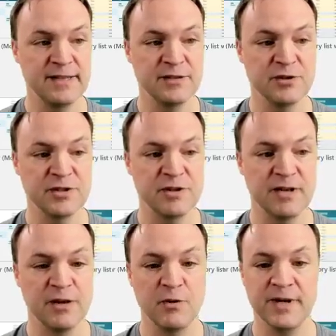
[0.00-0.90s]
These are just
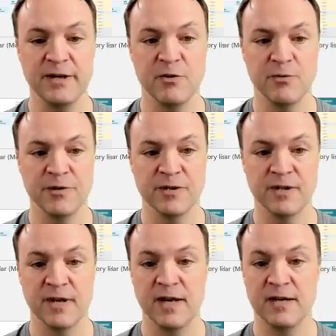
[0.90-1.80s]
going to go in
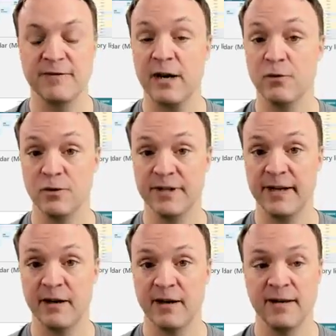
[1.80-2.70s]
order of how old
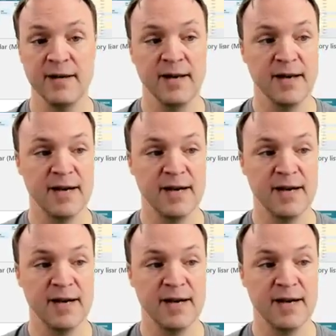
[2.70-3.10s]
they are